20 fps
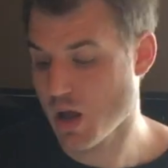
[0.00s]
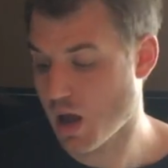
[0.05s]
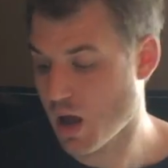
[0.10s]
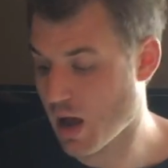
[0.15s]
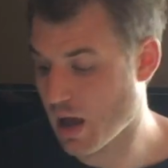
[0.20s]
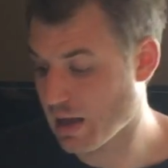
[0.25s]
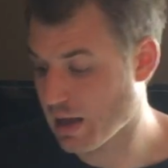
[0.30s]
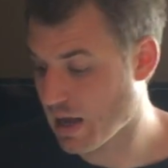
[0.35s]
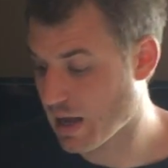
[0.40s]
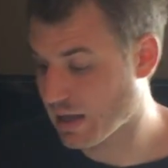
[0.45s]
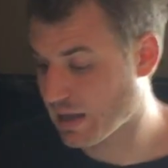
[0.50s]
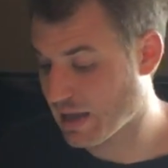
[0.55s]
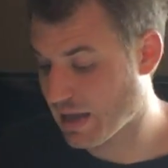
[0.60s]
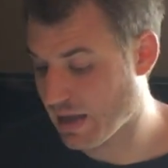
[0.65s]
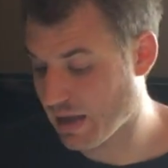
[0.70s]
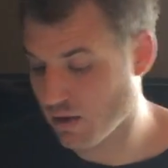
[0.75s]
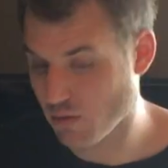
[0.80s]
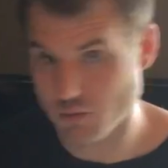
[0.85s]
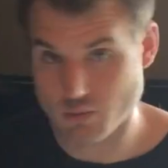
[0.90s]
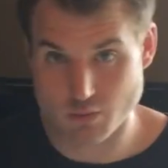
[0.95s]
I
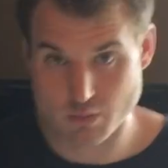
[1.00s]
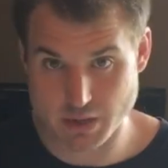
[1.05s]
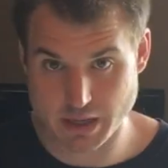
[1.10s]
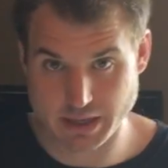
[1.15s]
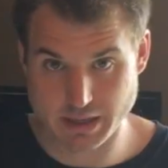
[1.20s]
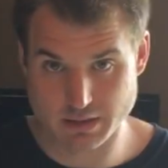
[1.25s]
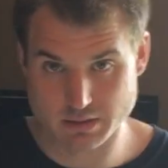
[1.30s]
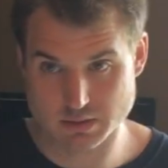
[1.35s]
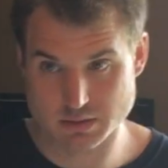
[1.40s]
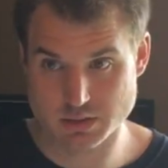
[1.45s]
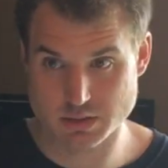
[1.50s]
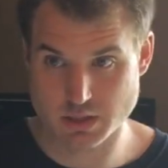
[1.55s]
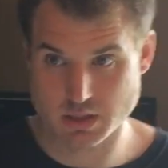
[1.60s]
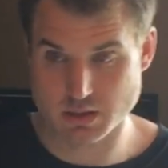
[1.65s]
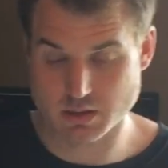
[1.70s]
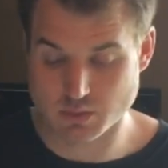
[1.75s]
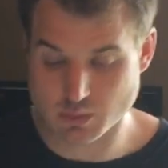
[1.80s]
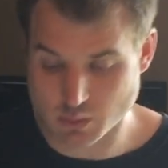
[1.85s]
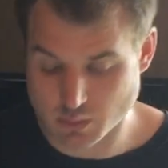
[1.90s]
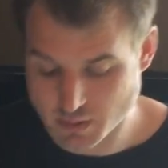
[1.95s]
can't wait
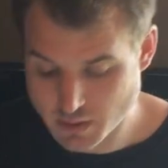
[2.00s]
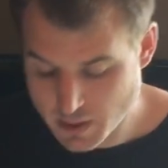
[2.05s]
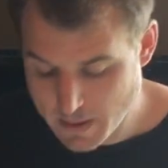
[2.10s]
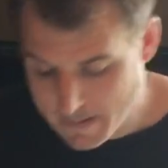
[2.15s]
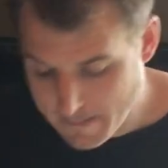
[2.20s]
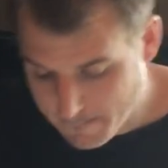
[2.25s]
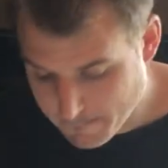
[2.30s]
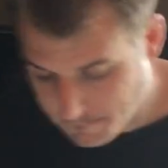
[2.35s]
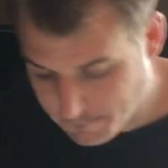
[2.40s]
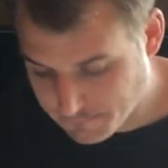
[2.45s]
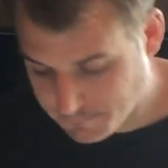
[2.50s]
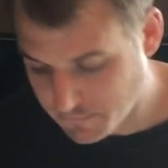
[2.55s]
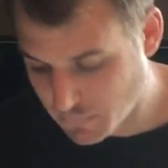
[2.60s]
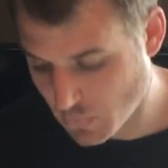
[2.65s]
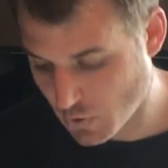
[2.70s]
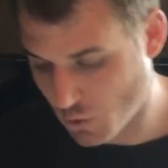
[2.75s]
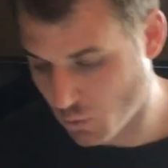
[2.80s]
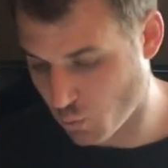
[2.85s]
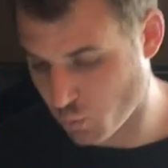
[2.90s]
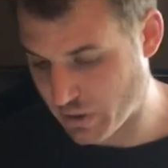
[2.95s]
till
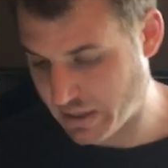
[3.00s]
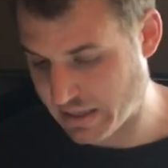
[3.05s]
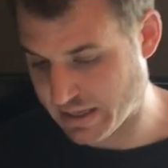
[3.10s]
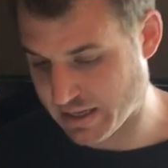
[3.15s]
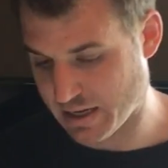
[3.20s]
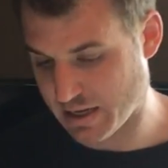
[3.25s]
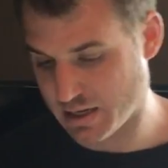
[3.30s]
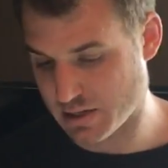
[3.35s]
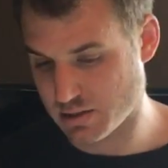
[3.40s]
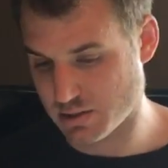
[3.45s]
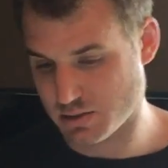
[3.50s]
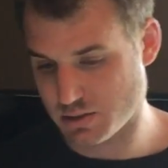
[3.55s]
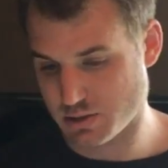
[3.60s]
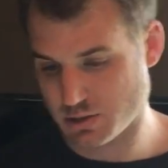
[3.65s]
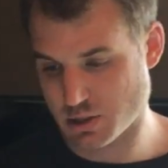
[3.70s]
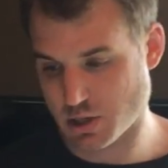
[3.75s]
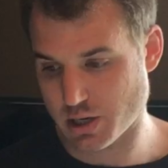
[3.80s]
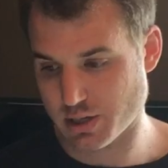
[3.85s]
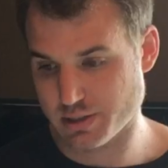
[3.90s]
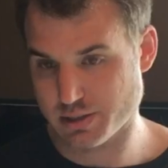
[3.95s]
we can
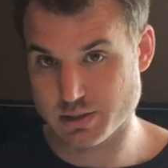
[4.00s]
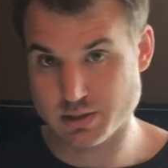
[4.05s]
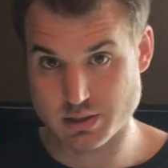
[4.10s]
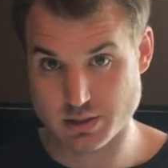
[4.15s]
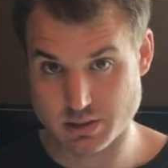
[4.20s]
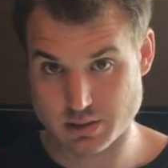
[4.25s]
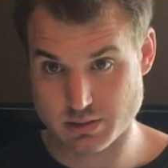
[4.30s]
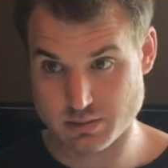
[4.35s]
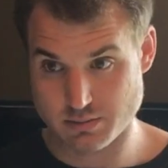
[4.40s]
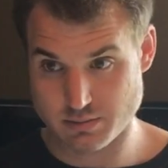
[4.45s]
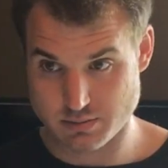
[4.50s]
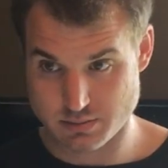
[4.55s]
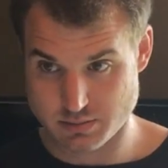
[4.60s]
start to